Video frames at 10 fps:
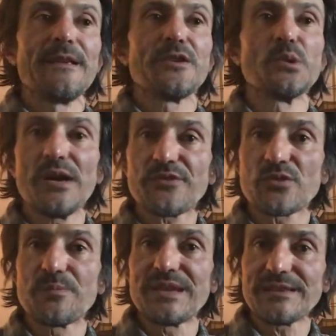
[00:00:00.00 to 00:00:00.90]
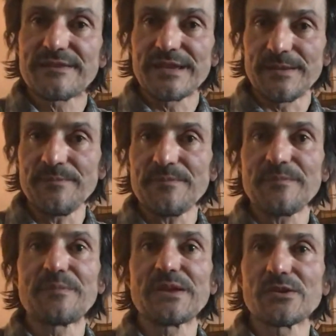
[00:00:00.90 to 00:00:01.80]
You have to beat them
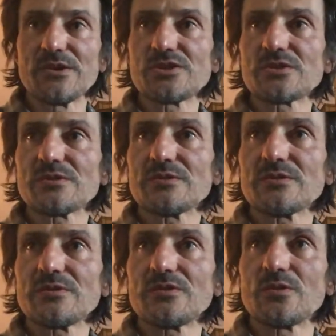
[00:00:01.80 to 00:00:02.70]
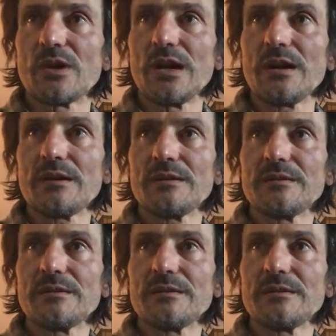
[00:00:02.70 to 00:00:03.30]
because you are